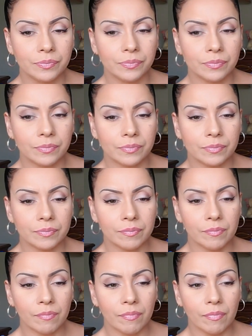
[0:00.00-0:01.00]
after." And
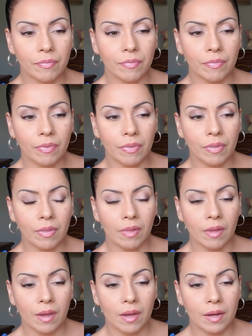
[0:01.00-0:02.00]
that's what happened. A lot
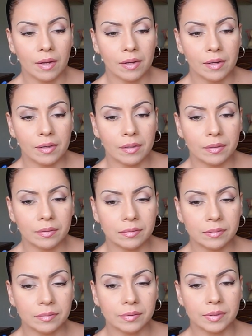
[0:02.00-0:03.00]
of the evidence that
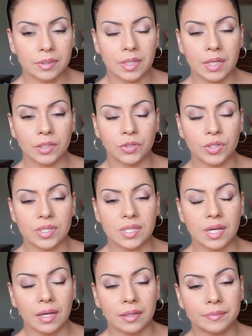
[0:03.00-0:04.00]
Jonathan Majors has
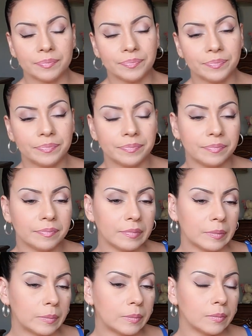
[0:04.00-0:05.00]
is what I just mentioned.
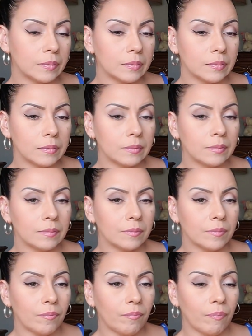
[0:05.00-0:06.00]
There is
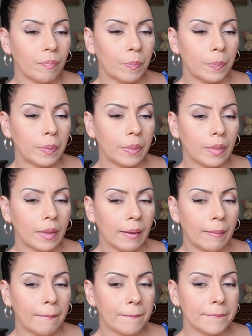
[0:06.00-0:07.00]
CCTV street
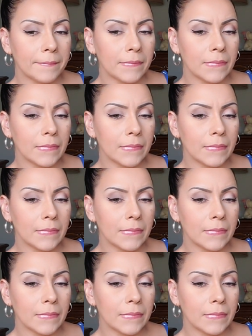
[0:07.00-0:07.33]
footage of Jonathan